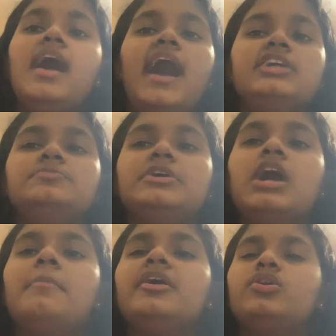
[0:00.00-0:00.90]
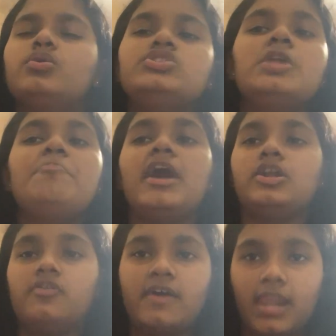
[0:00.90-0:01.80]
has become a crucial
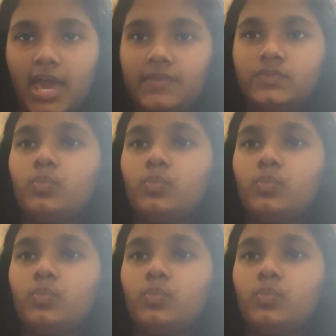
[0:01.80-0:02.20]
part of our lives.